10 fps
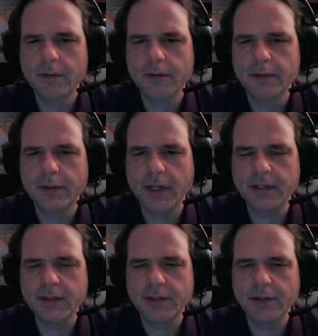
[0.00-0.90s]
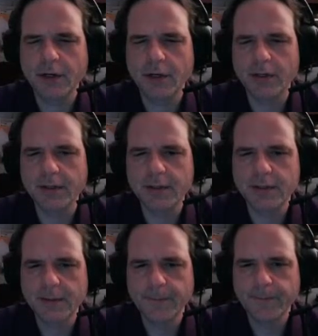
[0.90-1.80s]
that's the
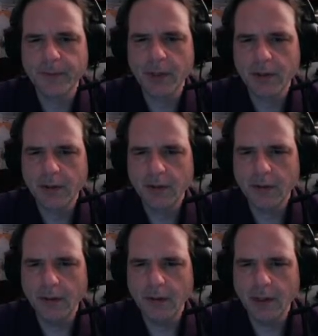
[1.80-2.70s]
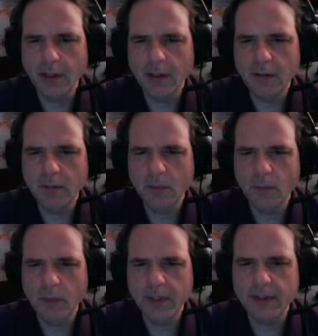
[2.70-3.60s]
darkness.
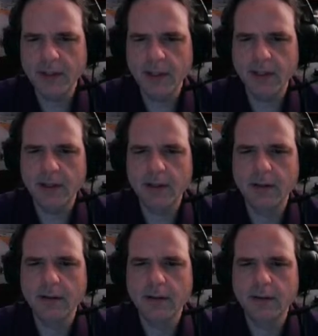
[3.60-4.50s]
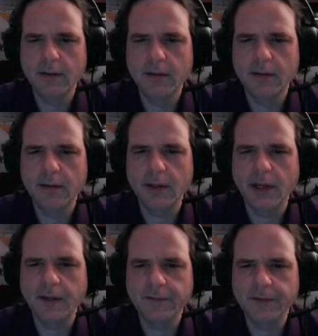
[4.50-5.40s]
Then we take the
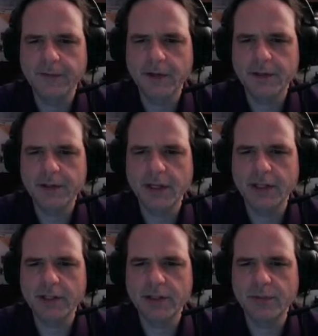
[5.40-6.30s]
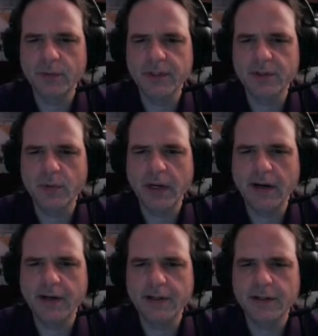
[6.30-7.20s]
alpha of our sketch, we
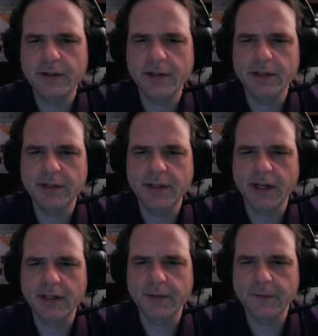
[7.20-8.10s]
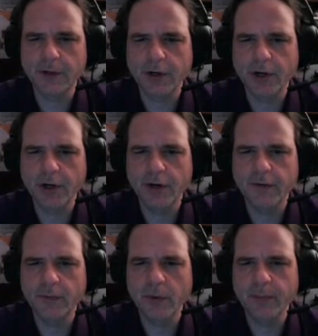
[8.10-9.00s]
square it so that it's got a different
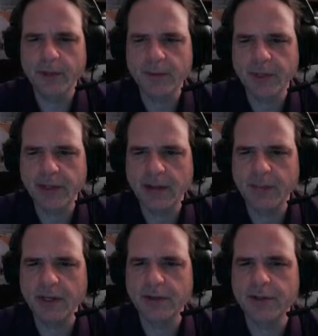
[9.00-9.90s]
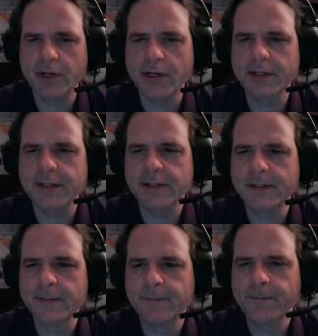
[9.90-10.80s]
curve, we multiply that by the darkness,
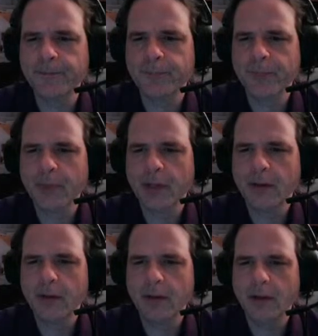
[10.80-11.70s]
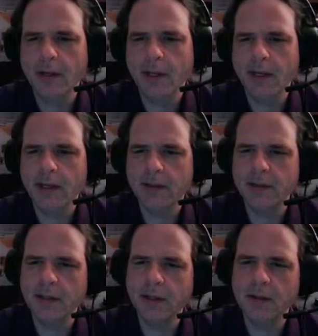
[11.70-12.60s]
and
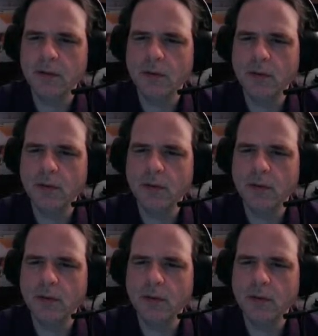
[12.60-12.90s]
then